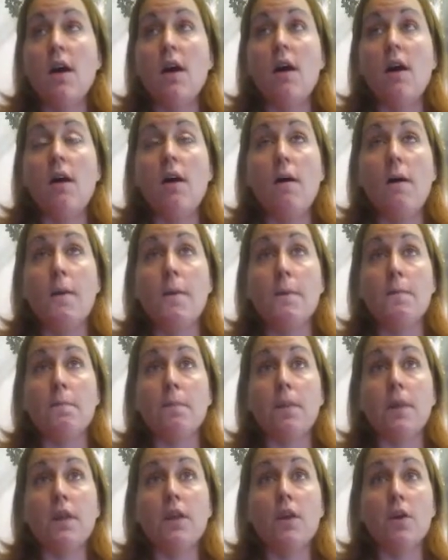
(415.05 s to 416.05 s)

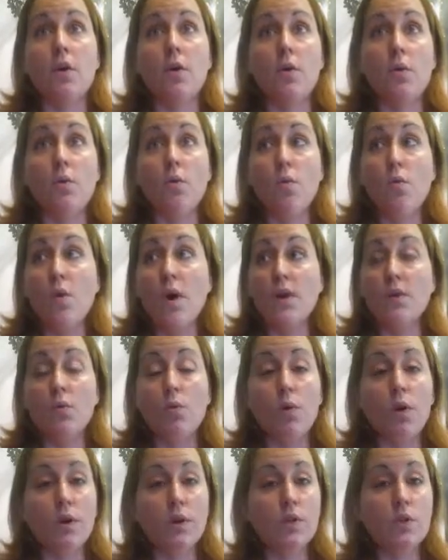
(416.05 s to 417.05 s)
what
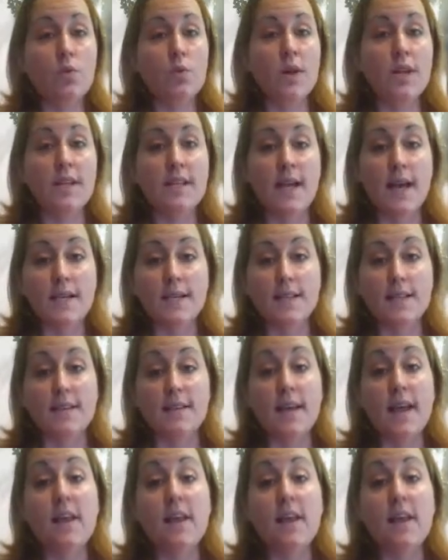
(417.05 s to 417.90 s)
works, what doesn't.